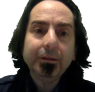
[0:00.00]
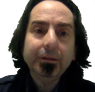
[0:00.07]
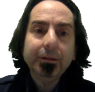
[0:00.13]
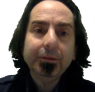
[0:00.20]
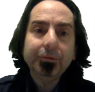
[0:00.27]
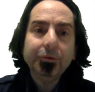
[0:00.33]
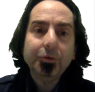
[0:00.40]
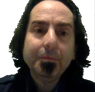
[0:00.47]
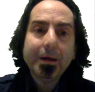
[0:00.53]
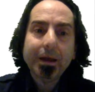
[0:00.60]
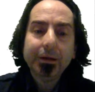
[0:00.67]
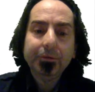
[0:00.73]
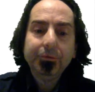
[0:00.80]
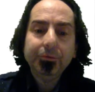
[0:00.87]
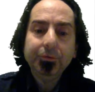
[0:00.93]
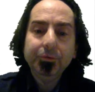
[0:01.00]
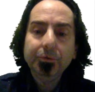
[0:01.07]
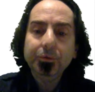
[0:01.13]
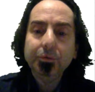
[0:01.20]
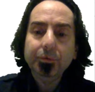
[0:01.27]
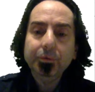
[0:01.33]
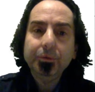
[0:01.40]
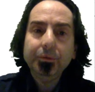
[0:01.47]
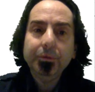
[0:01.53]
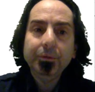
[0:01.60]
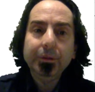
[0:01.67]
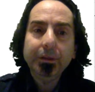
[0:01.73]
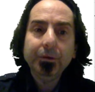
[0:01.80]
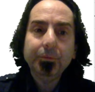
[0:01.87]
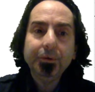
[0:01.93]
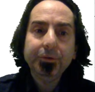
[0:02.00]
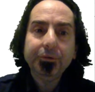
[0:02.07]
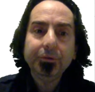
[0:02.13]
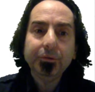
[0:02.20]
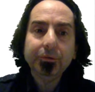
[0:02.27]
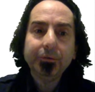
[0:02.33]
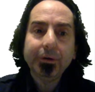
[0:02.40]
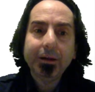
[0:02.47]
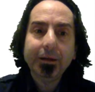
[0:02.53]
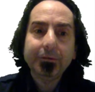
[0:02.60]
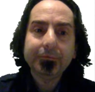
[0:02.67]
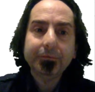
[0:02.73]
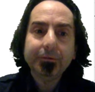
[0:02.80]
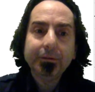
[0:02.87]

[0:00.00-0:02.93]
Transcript: Let's go back to the original graph.